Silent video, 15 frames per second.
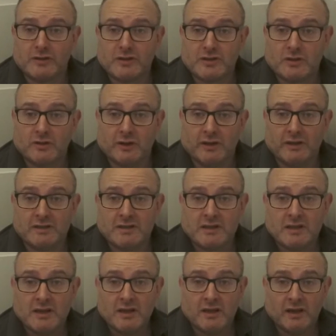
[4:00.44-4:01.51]
the
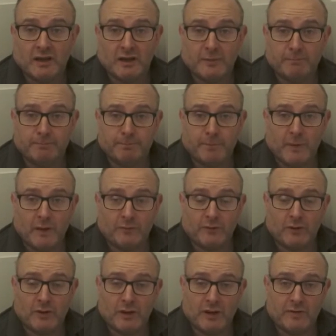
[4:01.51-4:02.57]
socket. I've
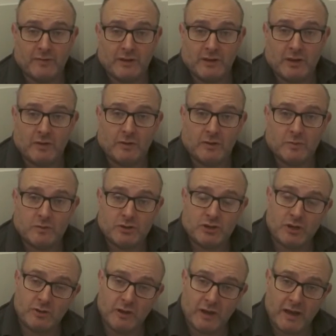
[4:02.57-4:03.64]
got another video that will
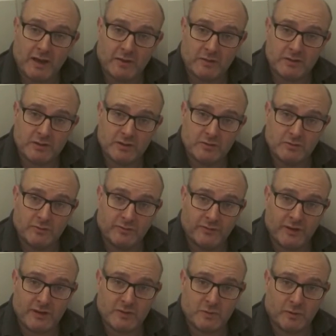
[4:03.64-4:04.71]
show you how to
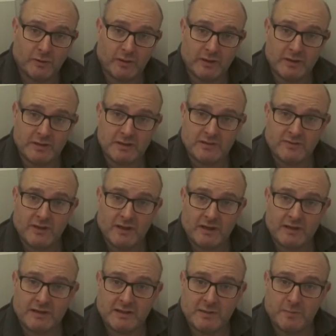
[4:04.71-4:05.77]
fit one of these. It's
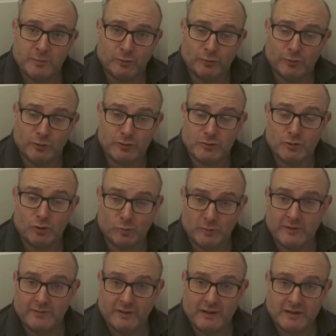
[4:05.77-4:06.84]
fairly simple. It's
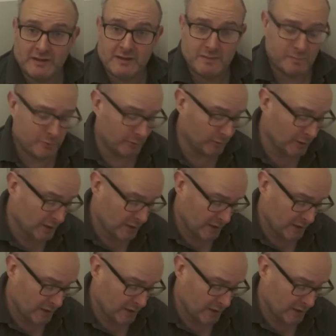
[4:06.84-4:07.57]
normally fairly simple,